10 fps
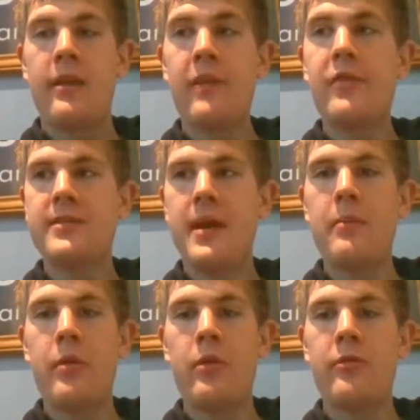give an
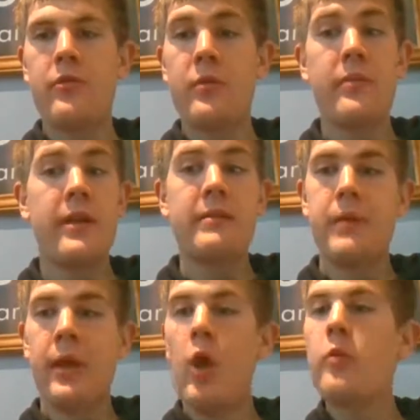example of somebody
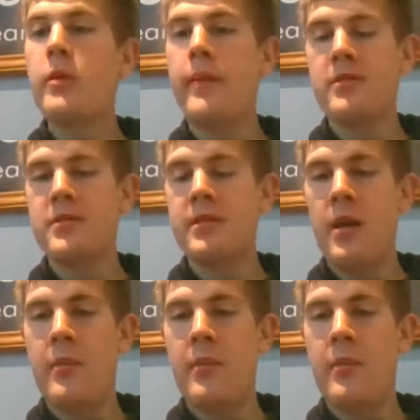being open about it.